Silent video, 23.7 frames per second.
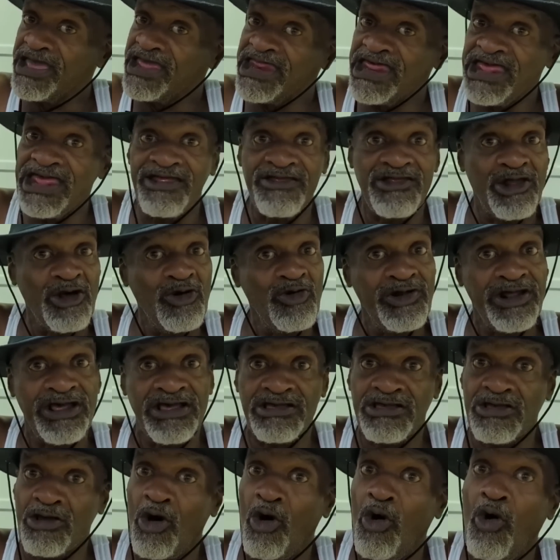we need to do
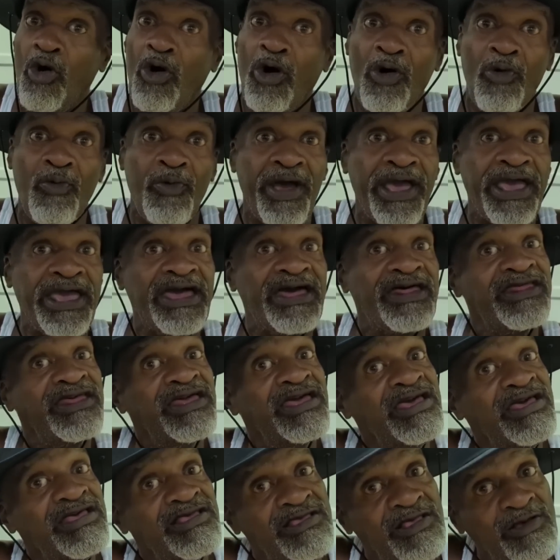this the whole way
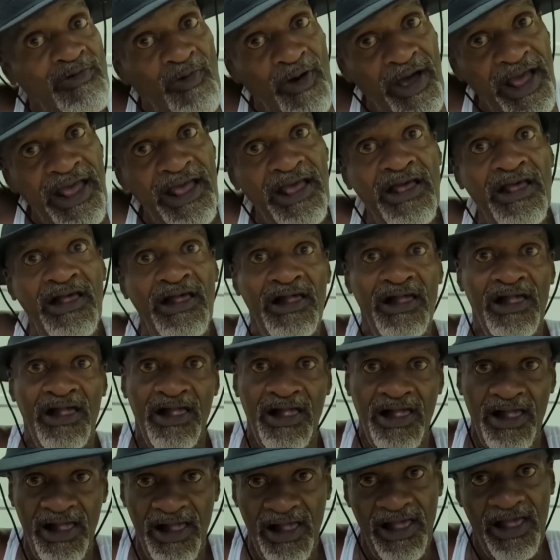or
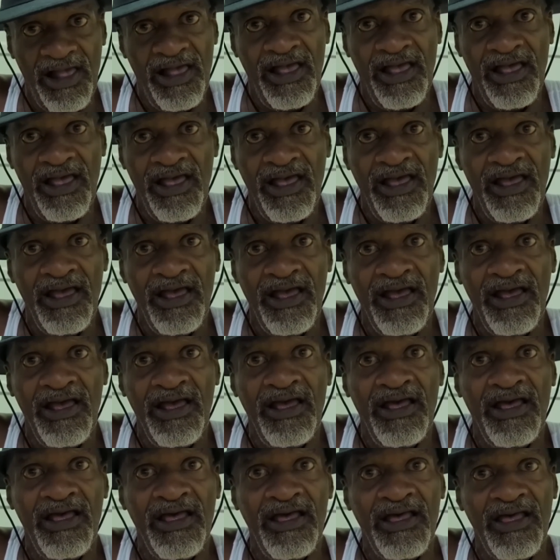the
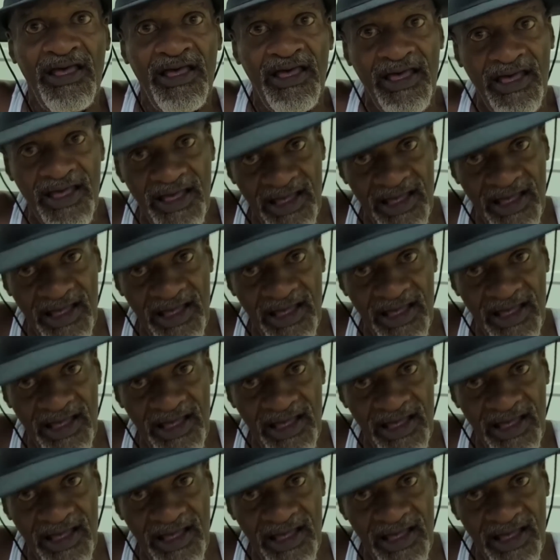easy way.